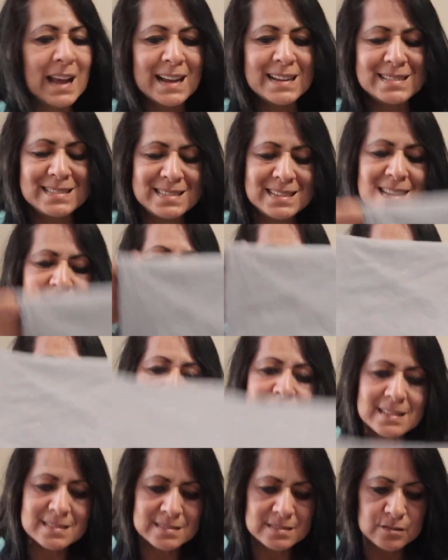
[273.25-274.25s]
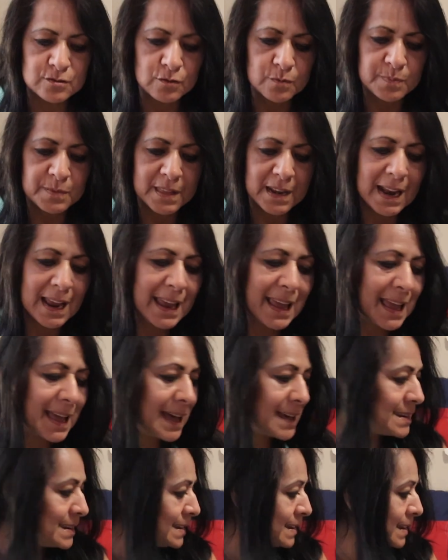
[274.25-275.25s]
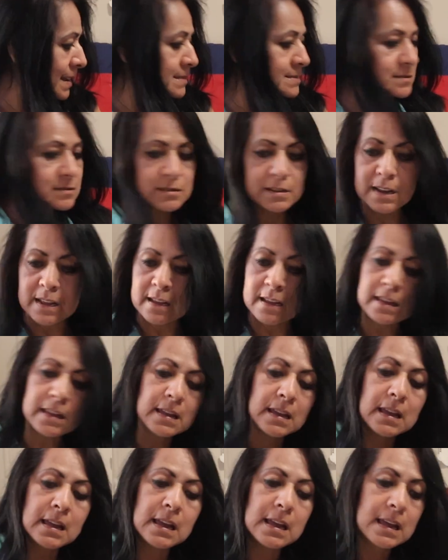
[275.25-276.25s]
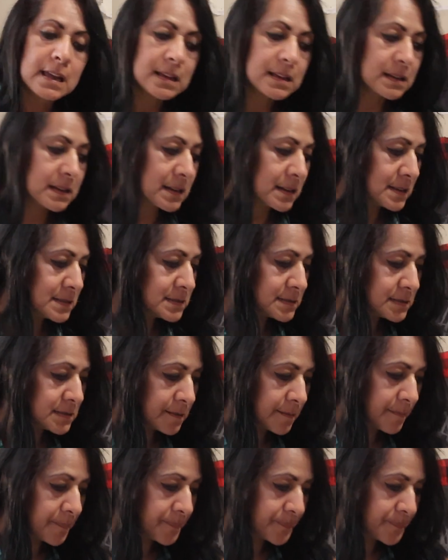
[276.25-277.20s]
I did eat the soup that I had yesterday because